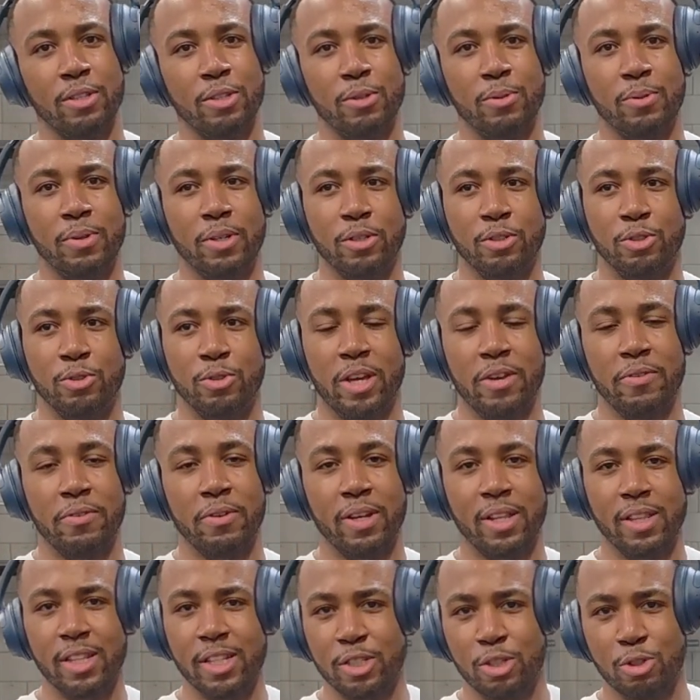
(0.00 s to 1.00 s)
You don't want to go too
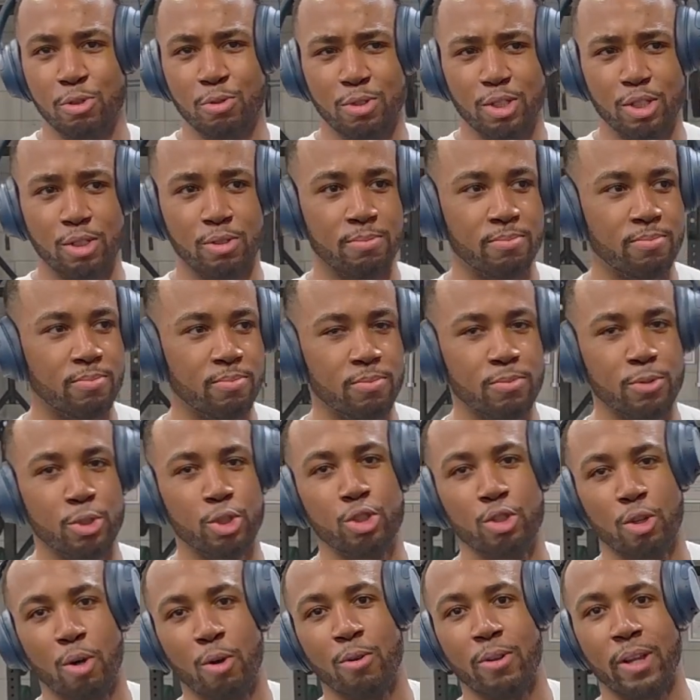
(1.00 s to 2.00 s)
heavy, unless you're just
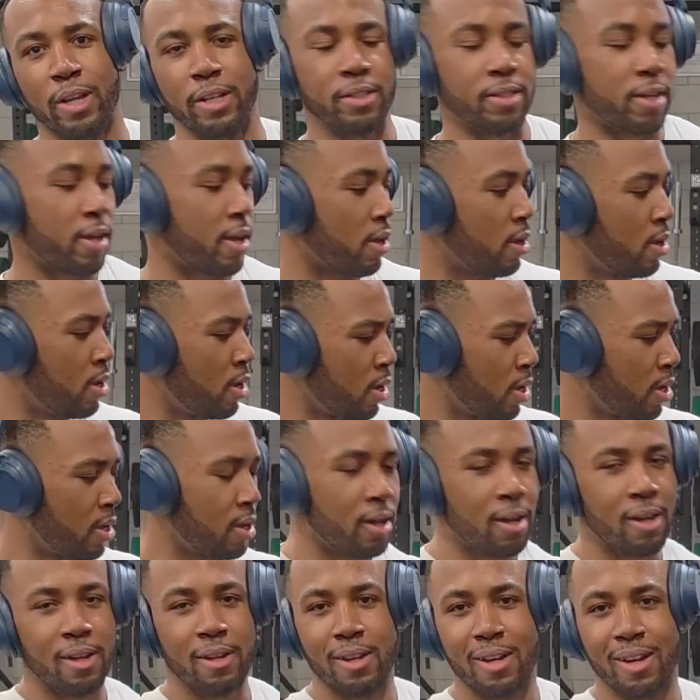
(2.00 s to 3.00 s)
strong like that.
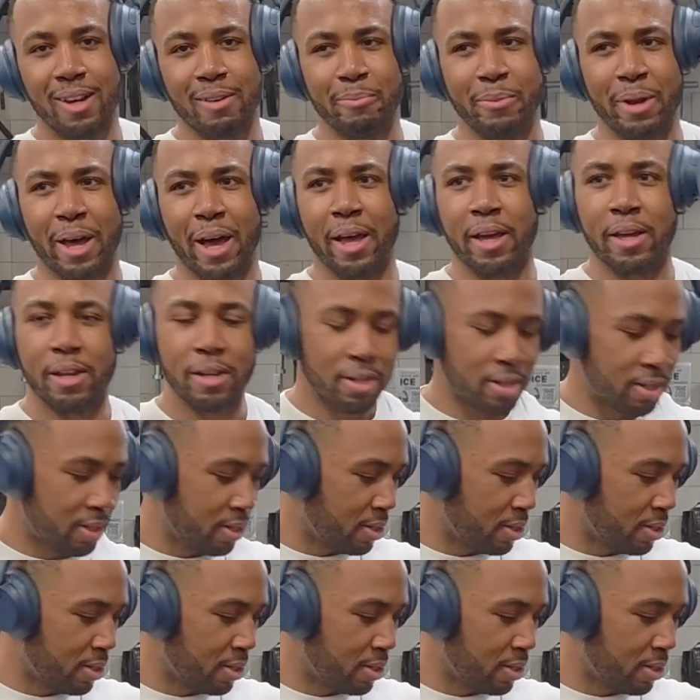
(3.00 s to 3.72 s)
I'm not.